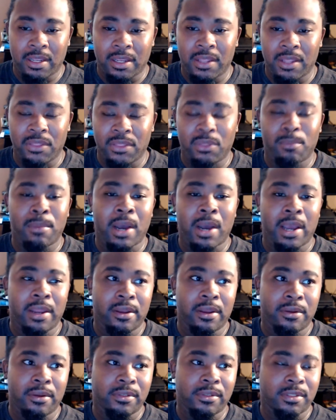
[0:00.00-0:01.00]
in the
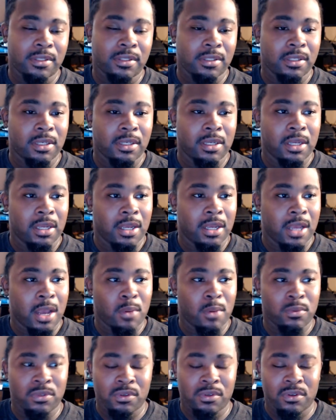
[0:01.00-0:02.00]
BIOS. I
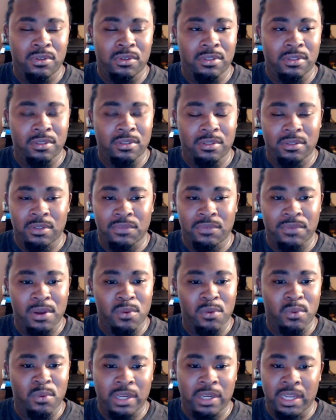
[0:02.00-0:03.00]
was on the
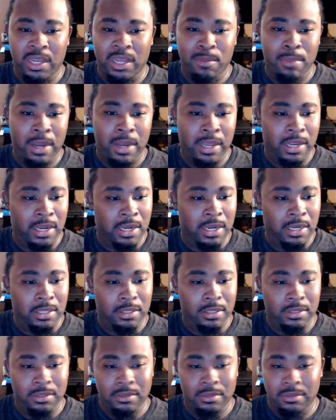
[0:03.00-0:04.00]
phone with Gigabyte.
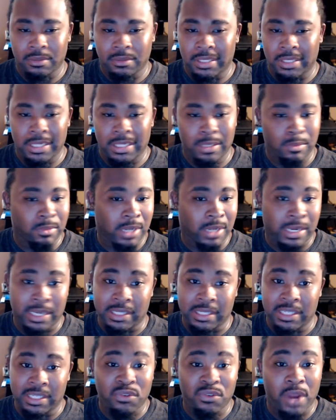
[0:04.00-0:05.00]
I
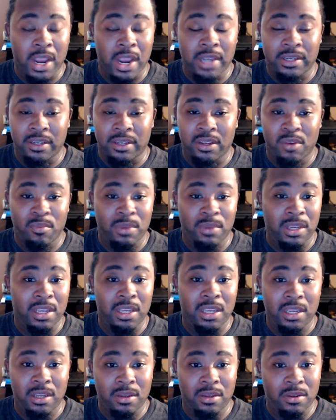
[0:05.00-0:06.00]
guess he tried to help me.
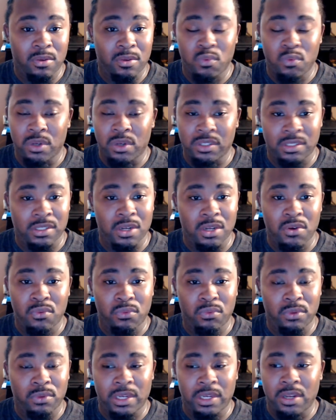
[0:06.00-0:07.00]
He wasn't
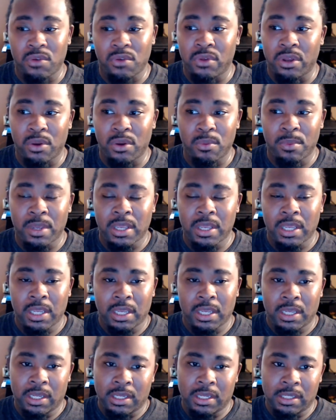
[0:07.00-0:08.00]
really no help.
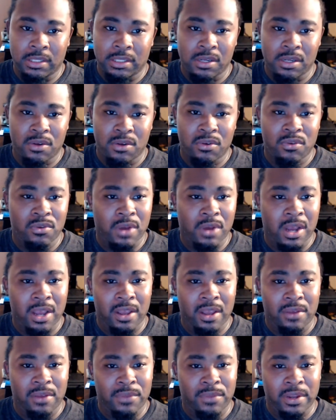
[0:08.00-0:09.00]
So
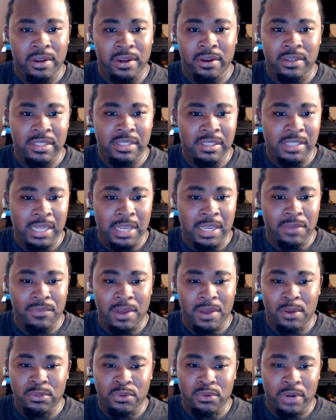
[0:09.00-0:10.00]
I figured if
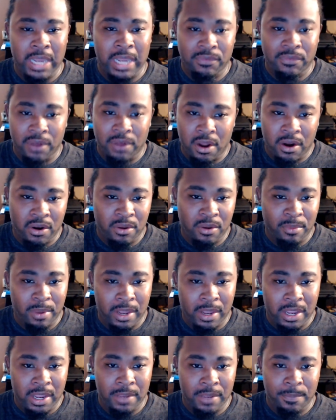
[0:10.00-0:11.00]
I was going to have to
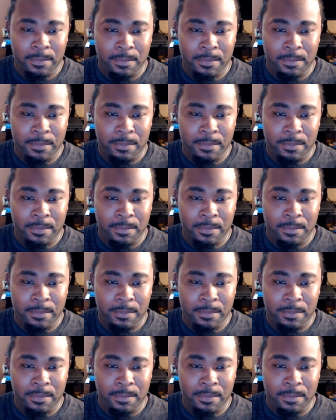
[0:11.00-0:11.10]
RMA it,